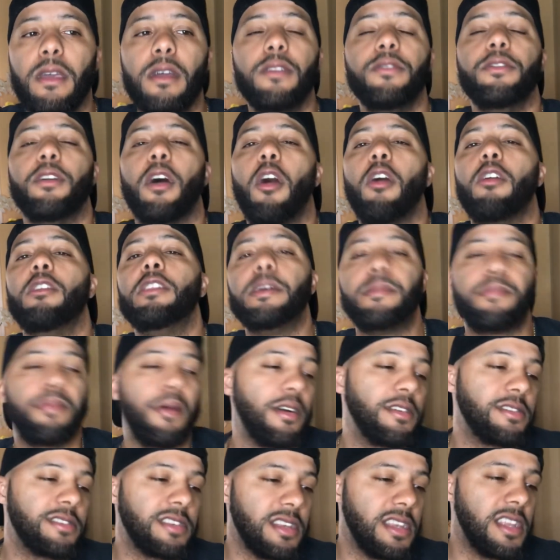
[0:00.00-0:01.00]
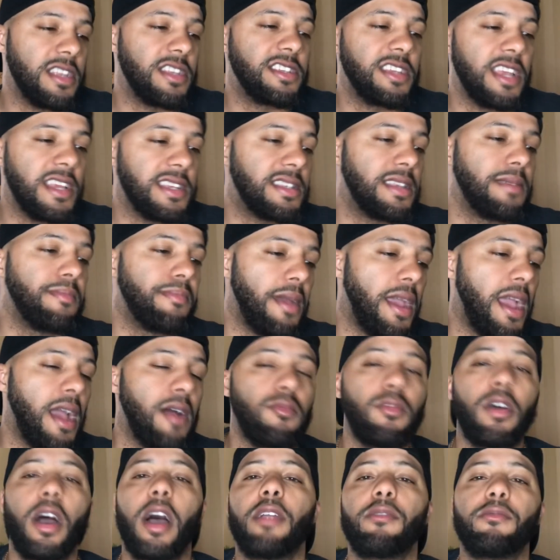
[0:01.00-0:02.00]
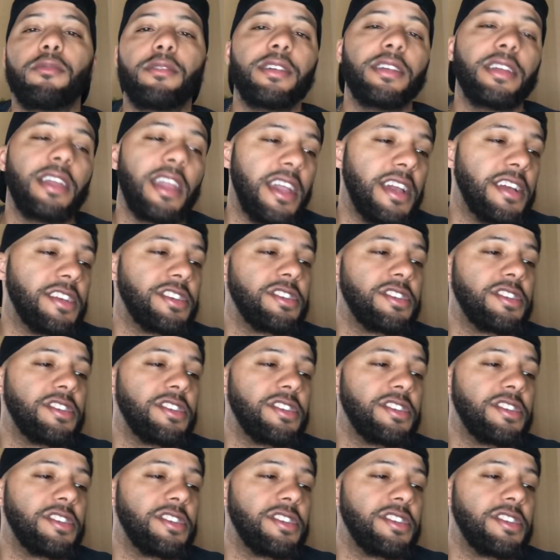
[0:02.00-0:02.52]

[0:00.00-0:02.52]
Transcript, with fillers: The only person that Jesse Bam Rodriguez